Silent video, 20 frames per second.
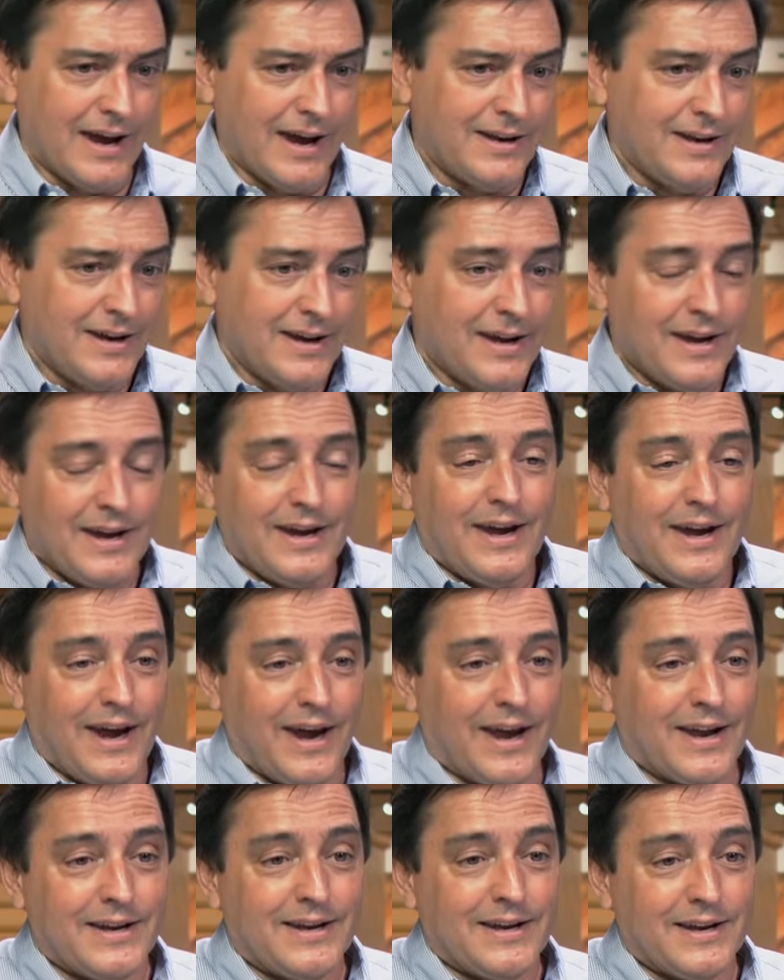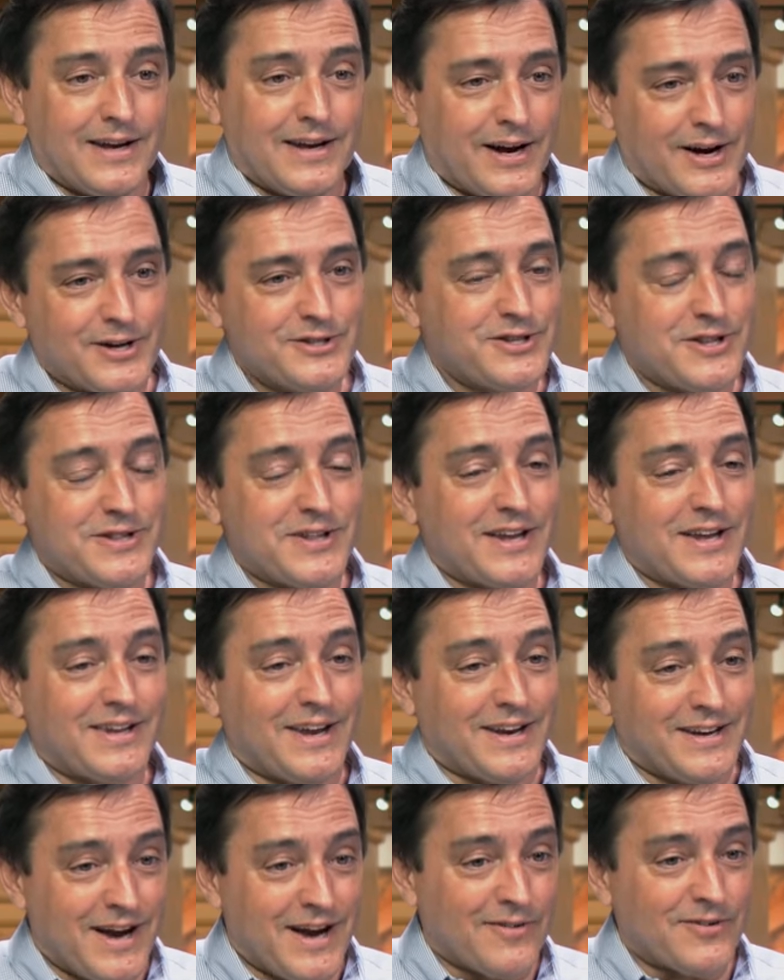And, and here's the
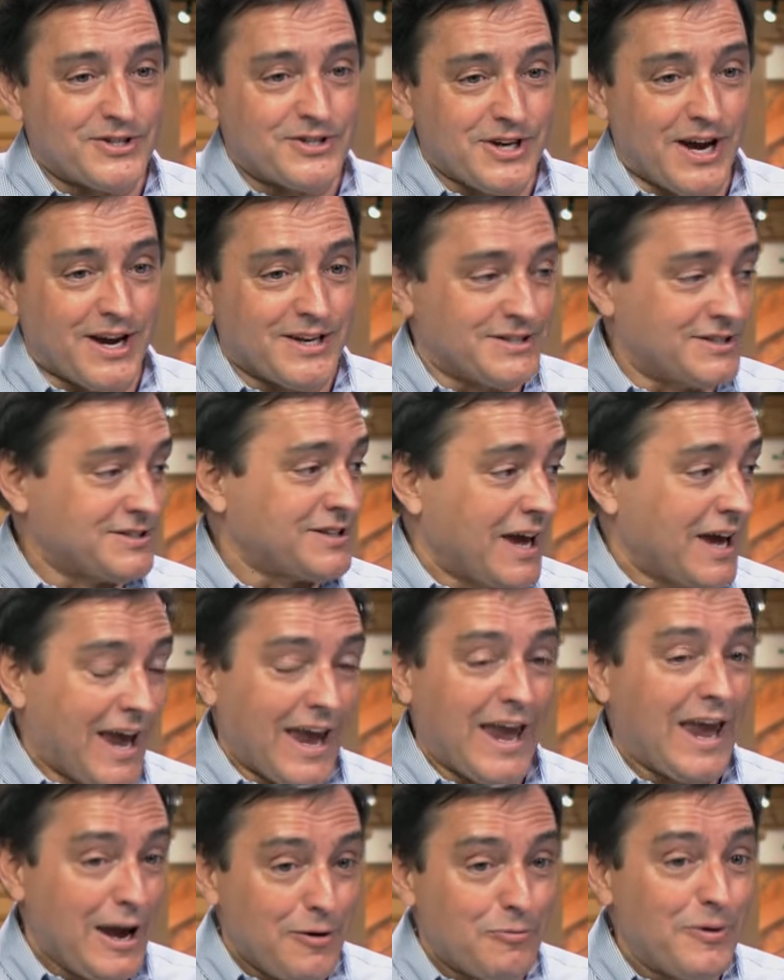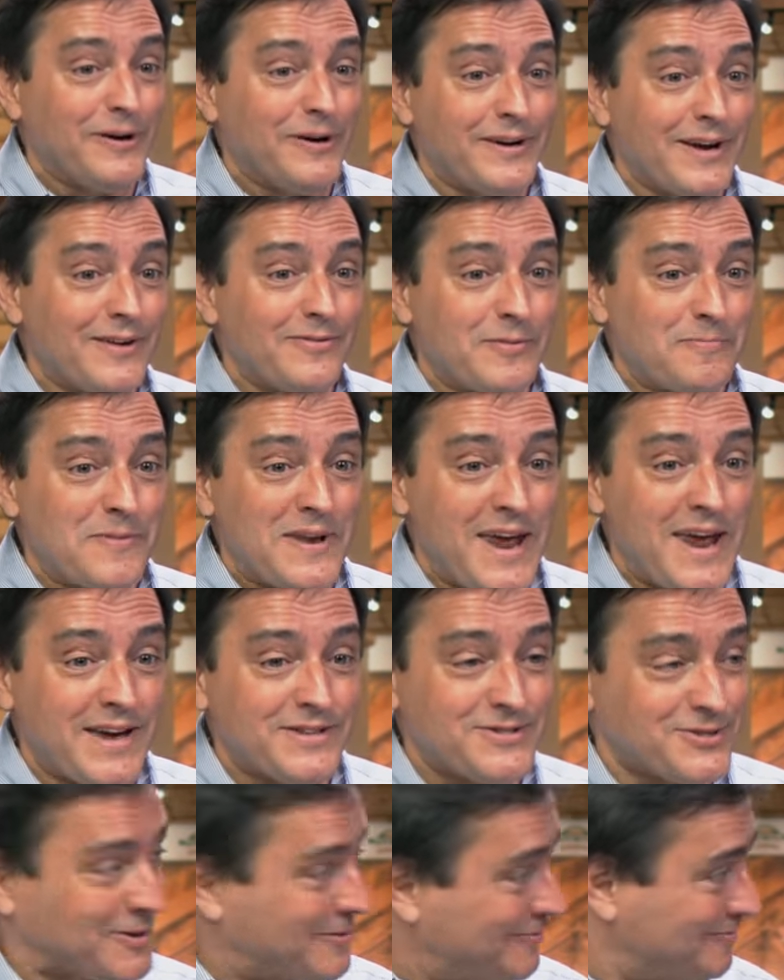thing that never changes. He will give them an
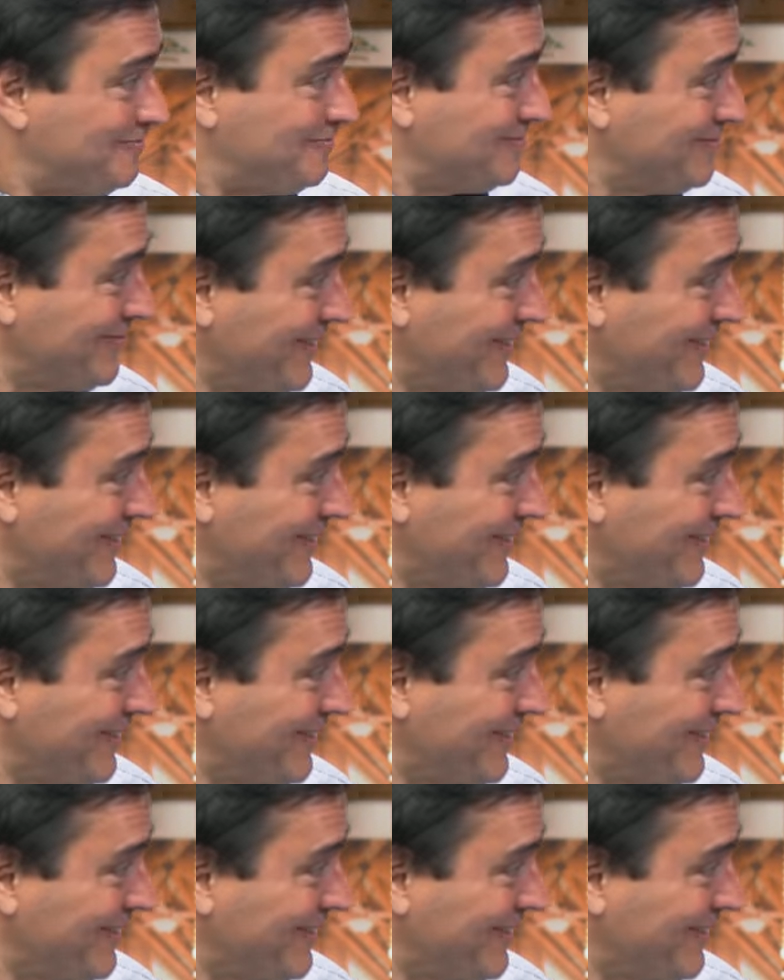answer.